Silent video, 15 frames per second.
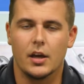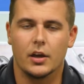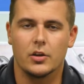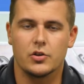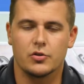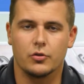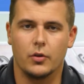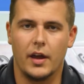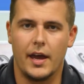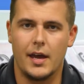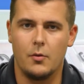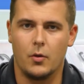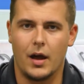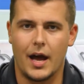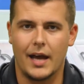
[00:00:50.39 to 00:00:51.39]
Ctrl-A
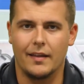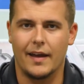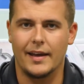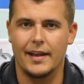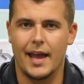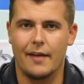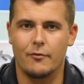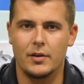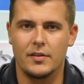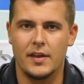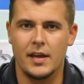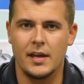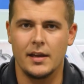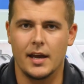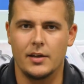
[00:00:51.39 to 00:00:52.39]
will highlight
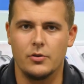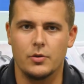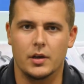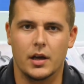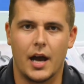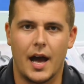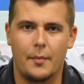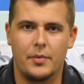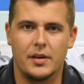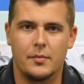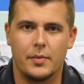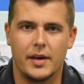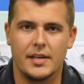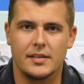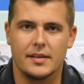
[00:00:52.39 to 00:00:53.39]
everything and you can copy and
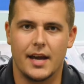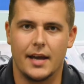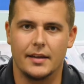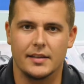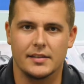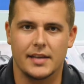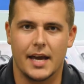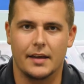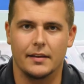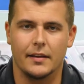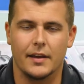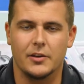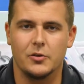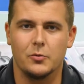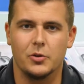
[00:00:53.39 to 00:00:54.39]
paste that exactly
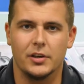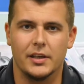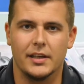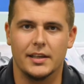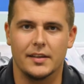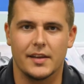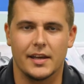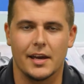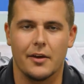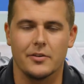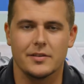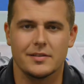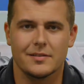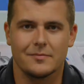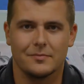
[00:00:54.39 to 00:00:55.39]
like you would anything else.